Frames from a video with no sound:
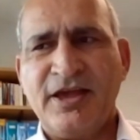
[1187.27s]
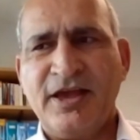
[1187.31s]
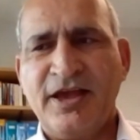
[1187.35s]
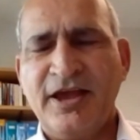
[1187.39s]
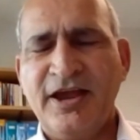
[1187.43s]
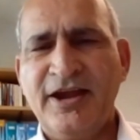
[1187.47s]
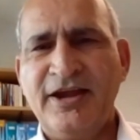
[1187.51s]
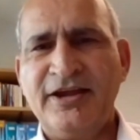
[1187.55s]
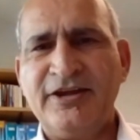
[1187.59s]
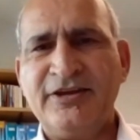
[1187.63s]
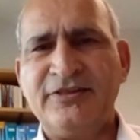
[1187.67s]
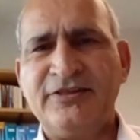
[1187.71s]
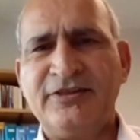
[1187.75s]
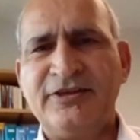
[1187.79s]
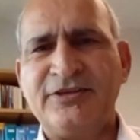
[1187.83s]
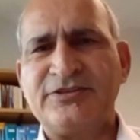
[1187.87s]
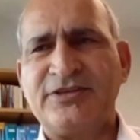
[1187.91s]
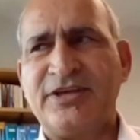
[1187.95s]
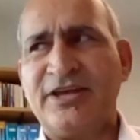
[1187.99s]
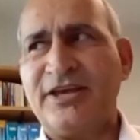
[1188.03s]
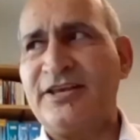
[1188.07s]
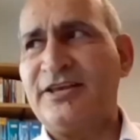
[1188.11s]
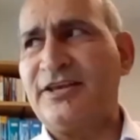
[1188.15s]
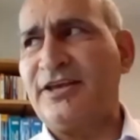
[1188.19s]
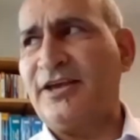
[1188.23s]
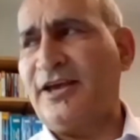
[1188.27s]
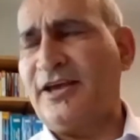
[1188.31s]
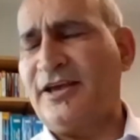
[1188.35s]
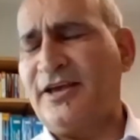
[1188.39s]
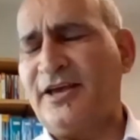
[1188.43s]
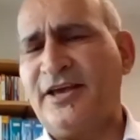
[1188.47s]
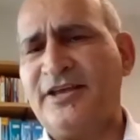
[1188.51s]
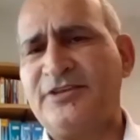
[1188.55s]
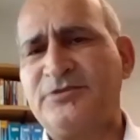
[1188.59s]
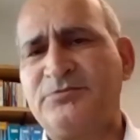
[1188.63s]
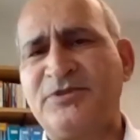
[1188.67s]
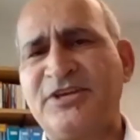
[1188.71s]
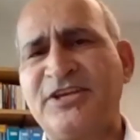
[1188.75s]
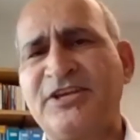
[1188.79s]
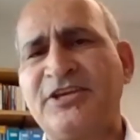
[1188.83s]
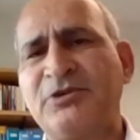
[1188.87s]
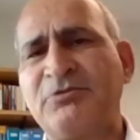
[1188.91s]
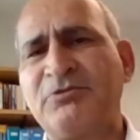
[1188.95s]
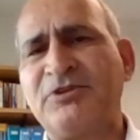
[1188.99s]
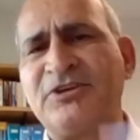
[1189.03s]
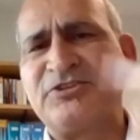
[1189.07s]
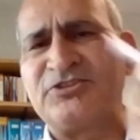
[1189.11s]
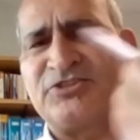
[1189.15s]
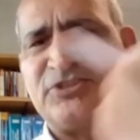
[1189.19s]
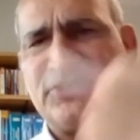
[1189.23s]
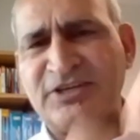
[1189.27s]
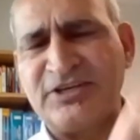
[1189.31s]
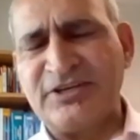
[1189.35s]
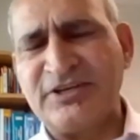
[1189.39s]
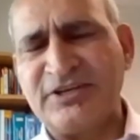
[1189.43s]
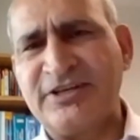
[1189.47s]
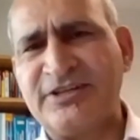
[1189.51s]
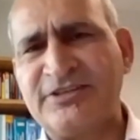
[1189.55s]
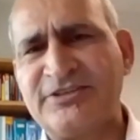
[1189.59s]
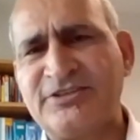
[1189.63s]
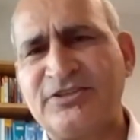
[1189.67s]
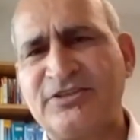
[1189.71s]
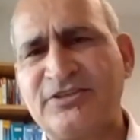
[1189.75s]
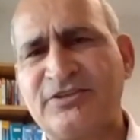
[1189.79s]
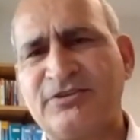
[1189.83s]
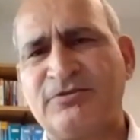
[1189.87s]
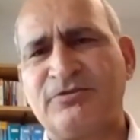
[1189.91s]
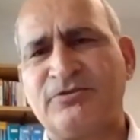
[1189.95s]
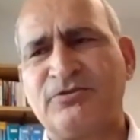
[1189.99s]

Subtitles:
And this has been giving signals